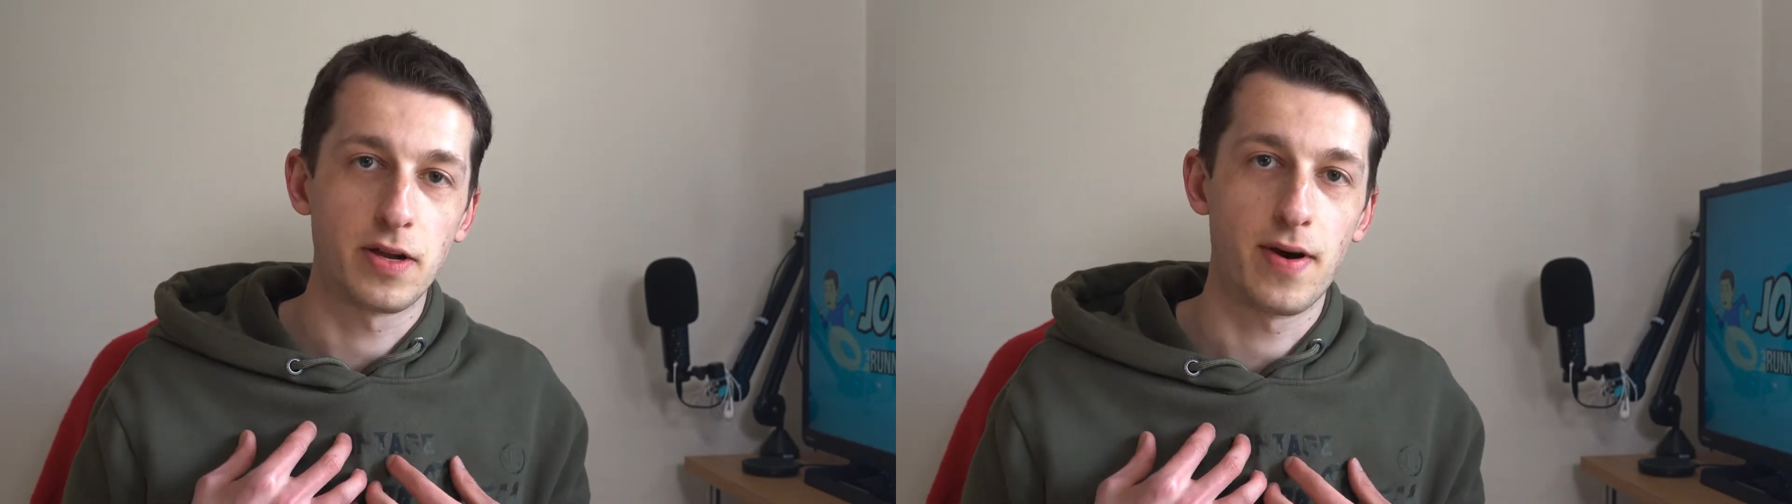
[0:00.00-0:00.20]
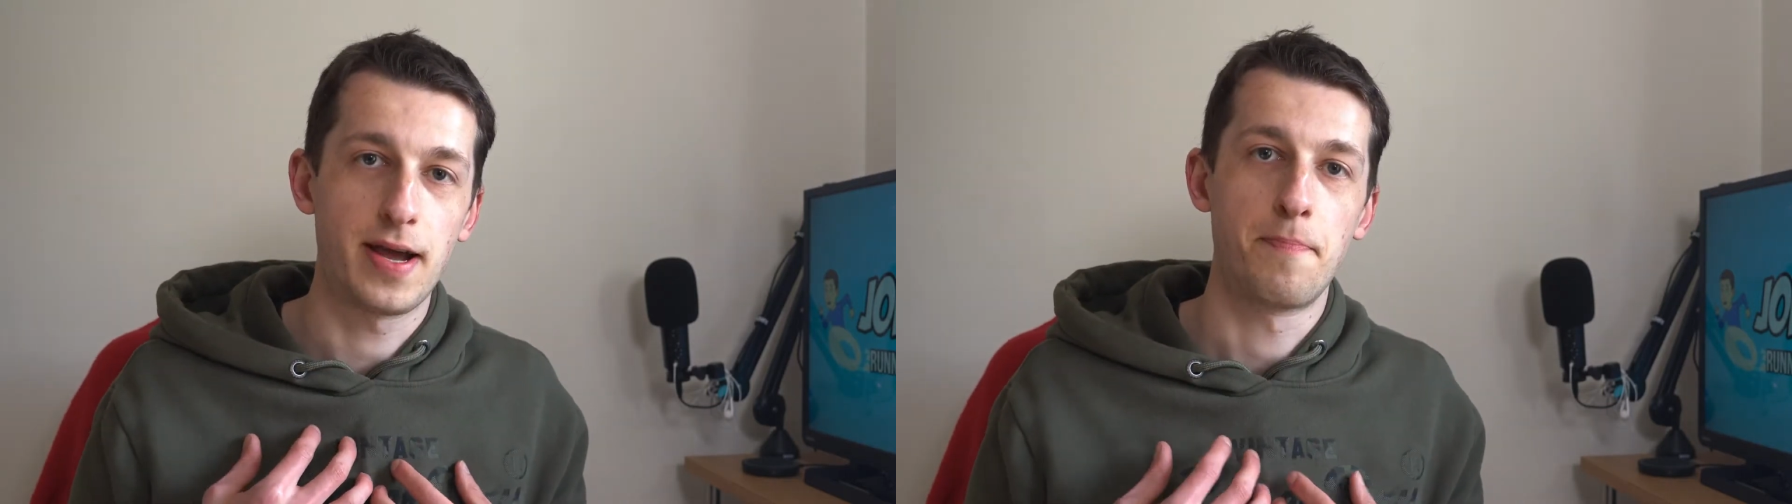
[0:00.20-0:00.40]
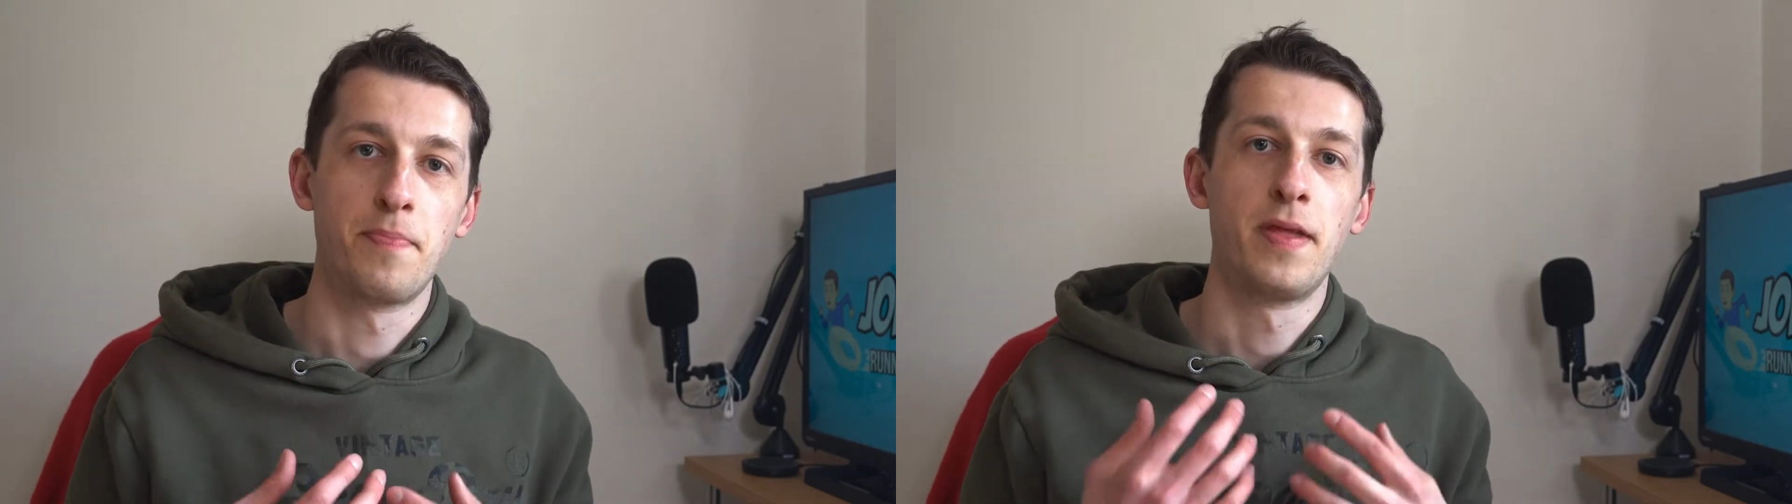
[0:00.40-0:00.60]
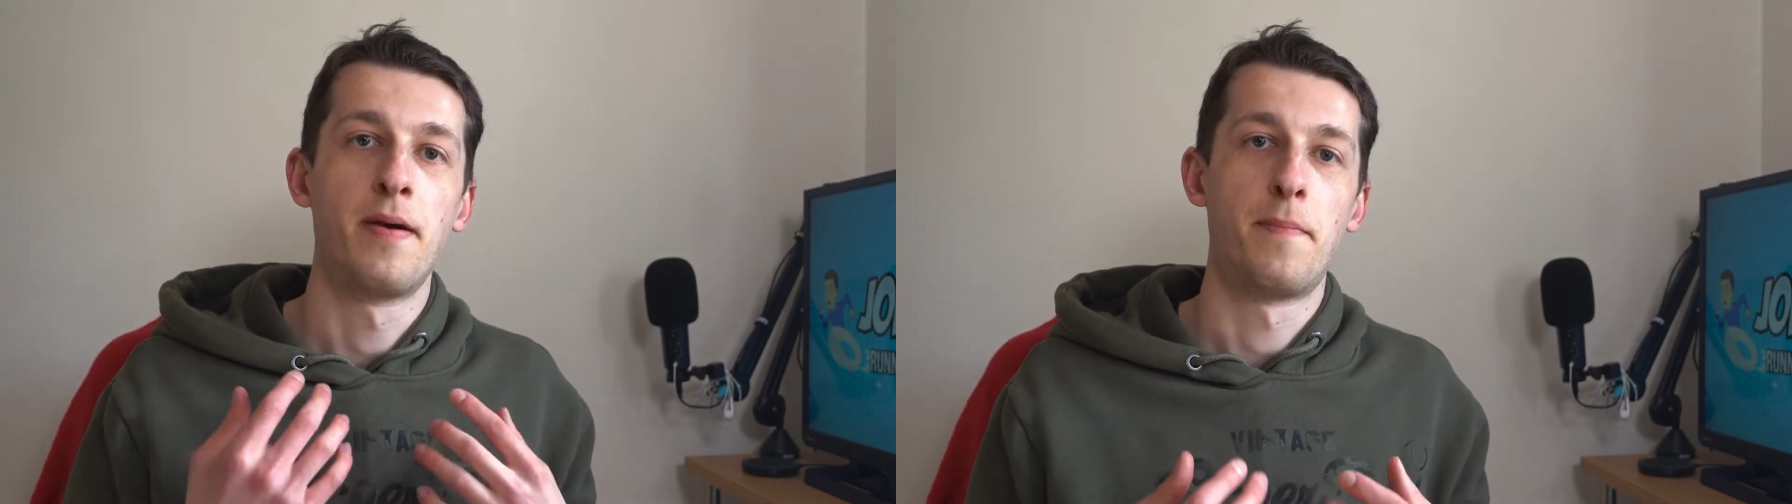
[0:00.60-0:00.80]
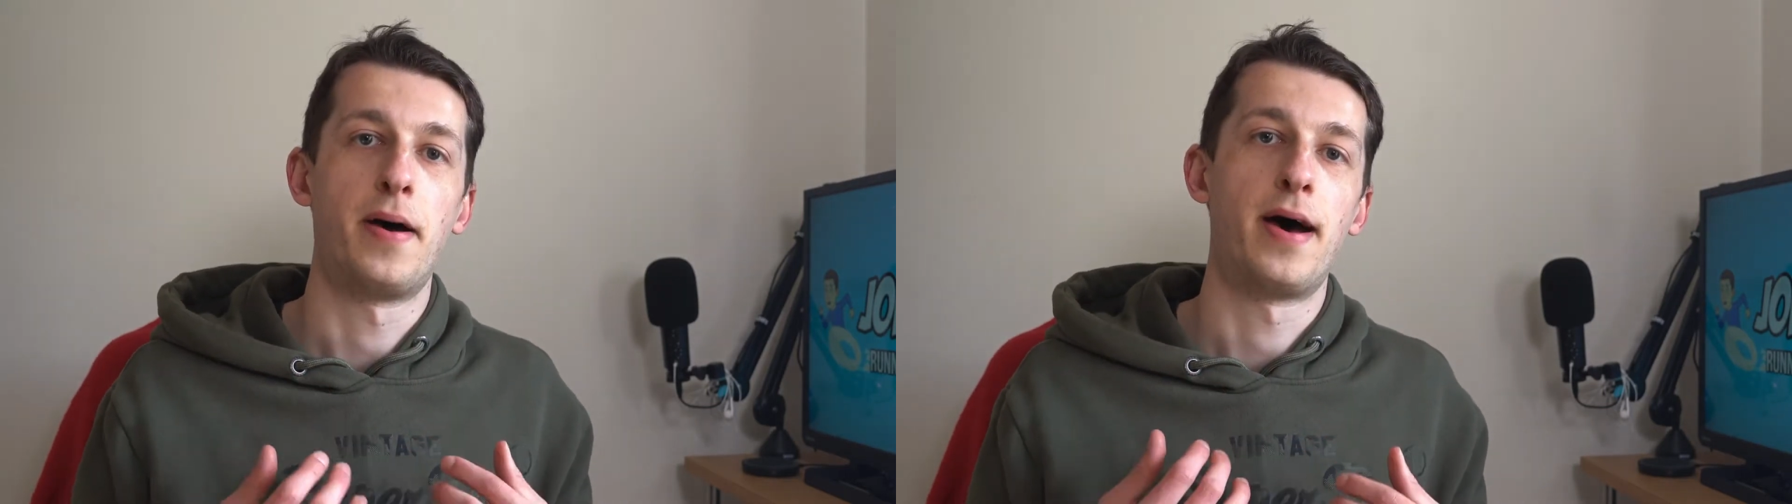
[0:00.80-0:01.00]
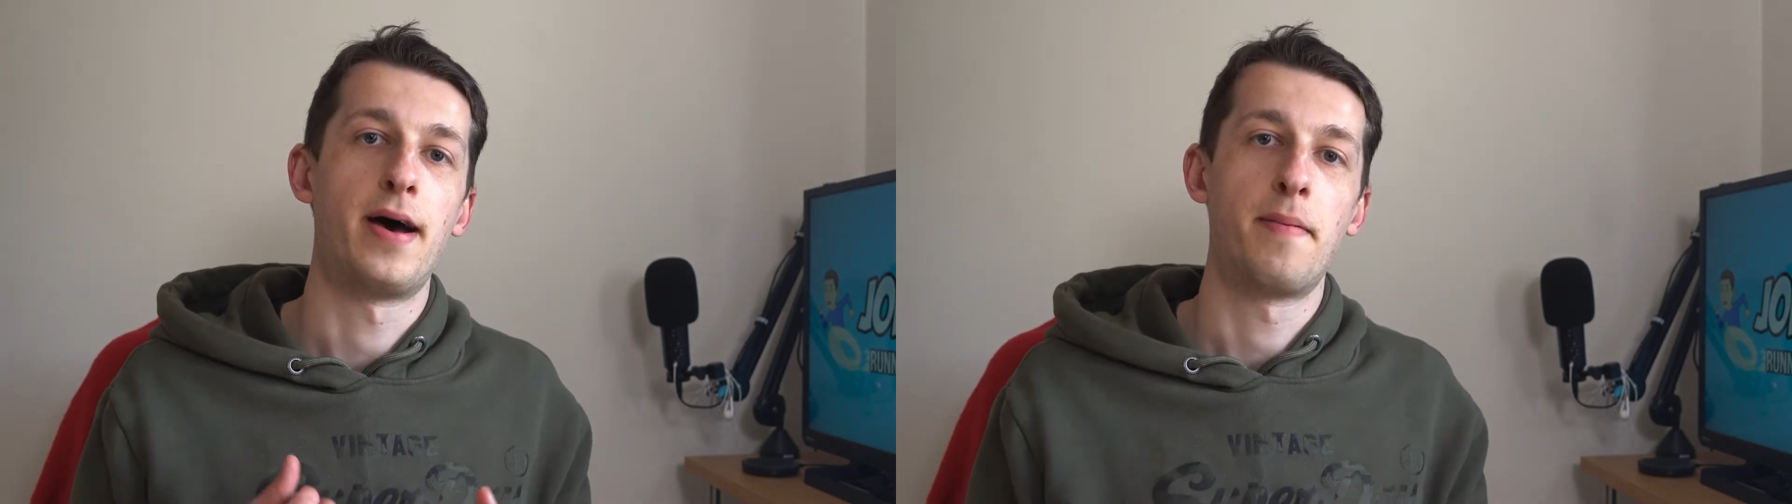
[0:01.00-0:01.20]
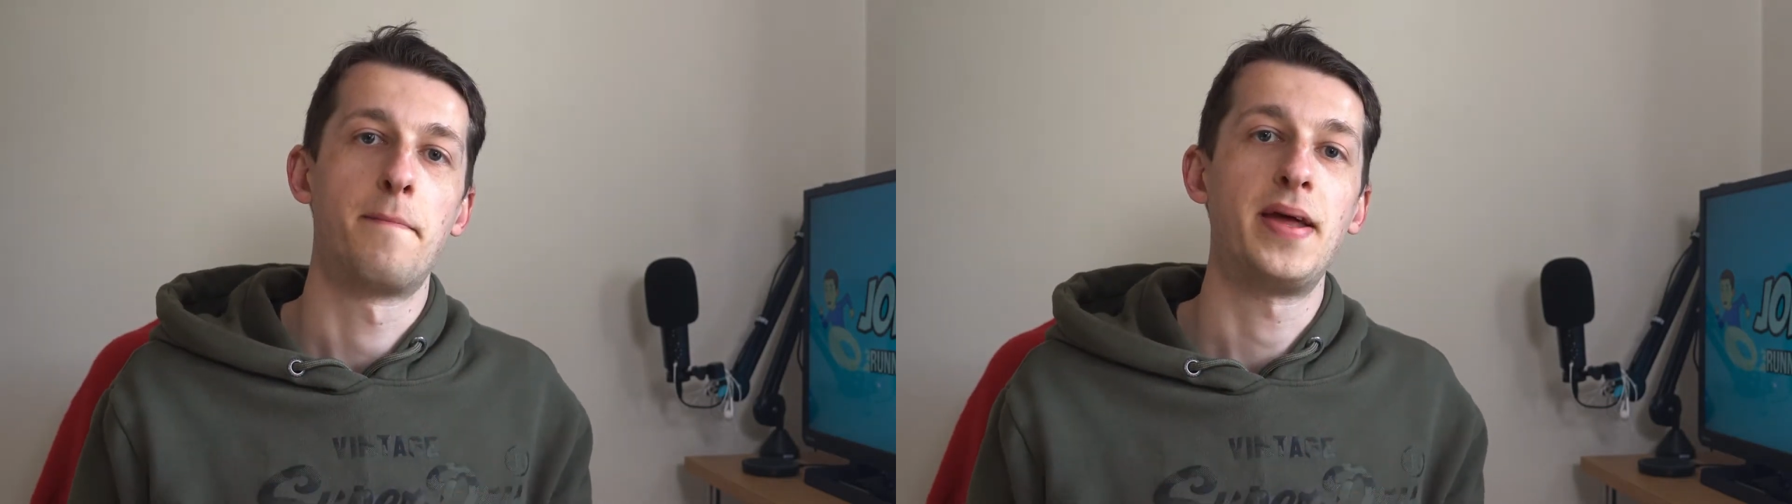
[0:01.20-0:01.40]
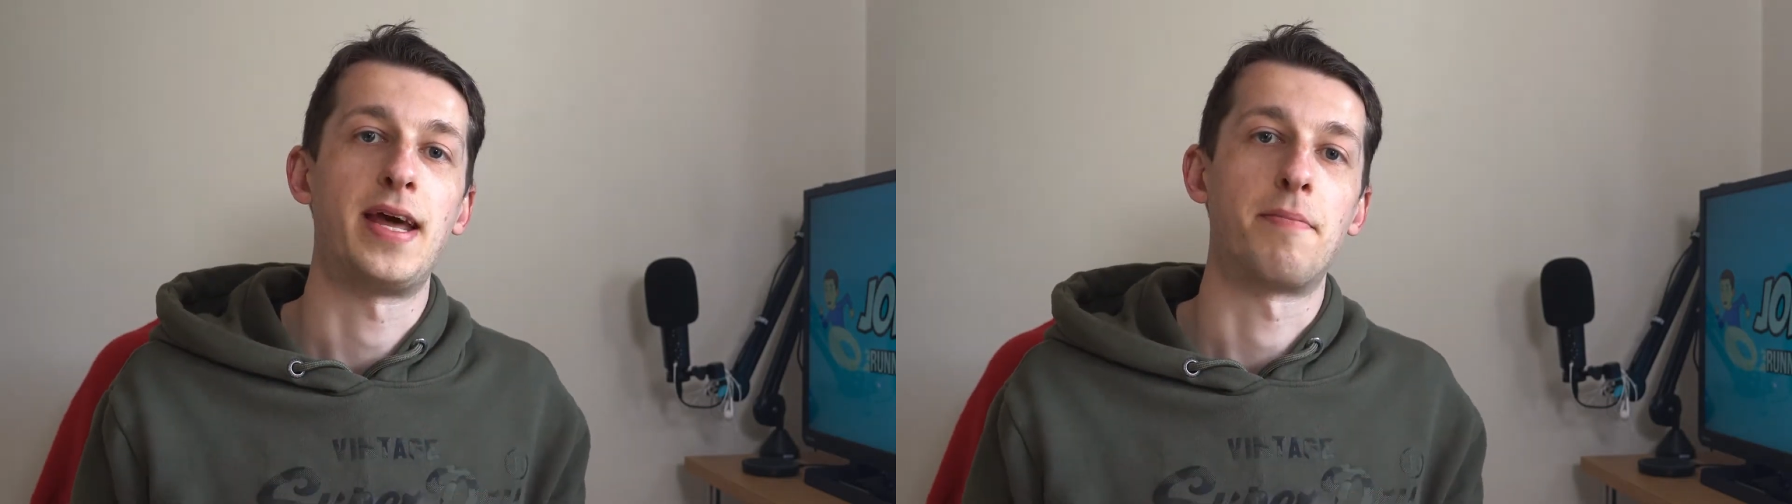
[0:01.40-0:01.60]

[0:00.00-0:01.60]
weight per minute.